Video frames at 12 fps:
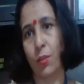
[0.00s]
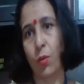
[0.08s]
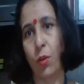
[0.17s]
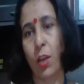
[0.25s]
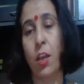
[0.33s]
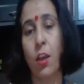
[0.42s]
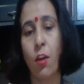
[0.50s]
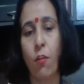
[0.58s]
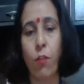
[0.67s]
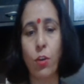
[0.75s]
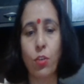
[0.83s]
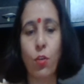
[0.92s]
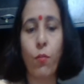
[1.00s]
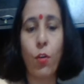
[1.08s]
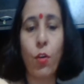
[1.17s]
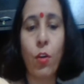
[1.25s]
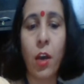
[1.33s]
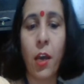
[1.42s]
Okay. First of all,
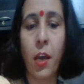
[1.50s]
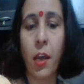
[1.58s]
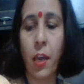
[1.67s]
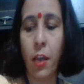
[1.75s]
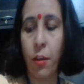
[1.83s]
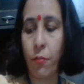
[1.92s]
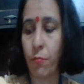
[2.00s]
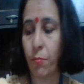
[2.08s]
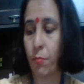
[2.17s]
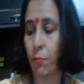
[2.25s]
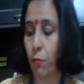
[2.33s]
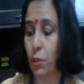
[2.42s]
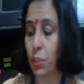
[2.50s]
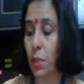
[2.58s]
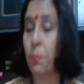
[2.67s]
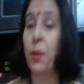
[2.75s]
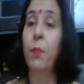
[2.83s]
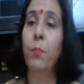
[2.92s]
what's the
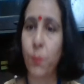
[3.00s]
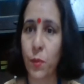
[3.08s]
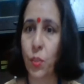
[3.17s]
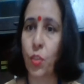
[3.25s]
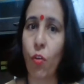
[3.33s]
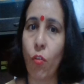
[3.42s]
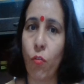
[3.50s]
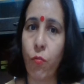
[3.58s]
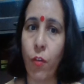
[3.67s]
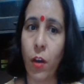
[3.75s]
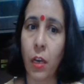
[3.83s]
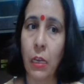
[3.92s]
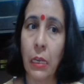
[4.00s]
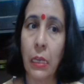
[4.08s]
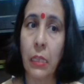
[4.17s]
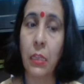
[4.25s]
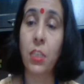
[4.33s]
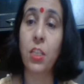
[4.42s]
main purpose of
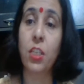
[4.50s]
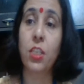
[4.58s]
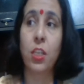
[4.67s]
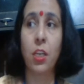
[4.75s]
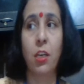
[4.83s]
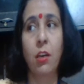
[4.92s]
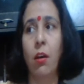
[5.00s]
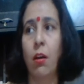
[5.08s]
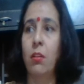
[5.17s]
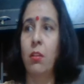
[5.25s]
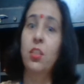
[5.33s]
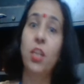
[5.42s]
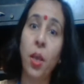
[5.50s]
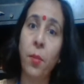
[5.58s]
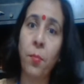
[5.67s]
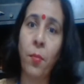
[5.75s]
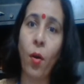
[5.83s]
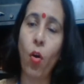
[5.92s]
this is
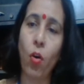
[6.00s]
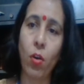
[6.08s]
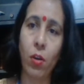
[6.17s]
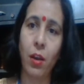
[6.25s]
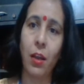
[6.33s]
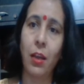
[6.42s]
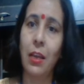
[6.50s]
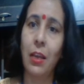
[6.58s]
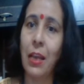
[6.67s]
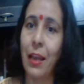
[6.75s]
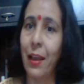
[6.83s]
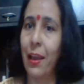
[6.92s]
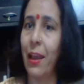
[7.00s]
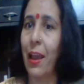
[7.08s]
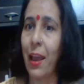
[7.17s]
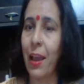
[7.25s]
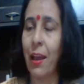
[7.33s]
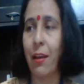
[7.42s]
SIEM or
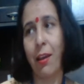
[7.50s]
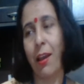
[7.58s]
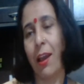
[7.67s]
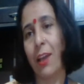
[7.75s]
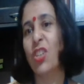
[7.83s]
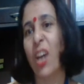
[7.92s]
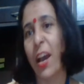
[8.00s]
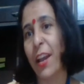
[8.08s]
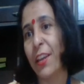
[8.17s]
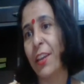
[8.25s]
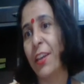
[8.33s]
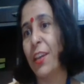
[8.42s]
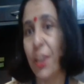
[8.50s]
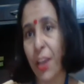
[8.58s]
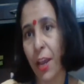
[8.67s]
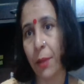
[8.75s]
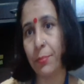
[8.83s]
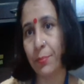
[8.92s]

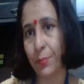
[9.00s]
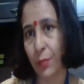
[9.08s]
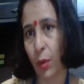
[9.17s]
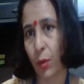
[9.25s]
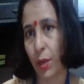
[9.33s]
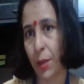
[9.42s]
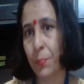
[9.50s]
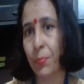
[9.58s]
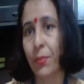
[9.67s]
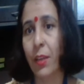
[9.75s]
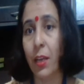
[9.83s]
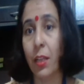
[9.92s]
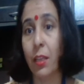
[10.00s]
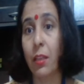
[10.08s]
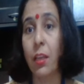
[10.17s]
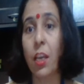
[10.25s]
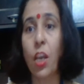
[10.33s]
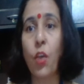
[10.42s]
SIEM, okay.
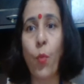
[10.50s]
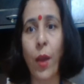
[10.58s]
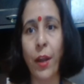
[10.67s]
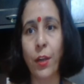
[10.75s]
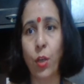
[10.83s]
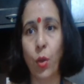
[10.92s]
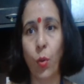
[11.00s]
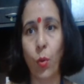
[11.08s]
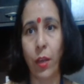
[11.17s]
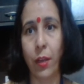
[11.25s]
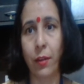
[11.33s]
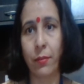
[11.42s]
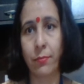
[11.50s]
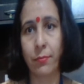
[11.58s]
Event logging.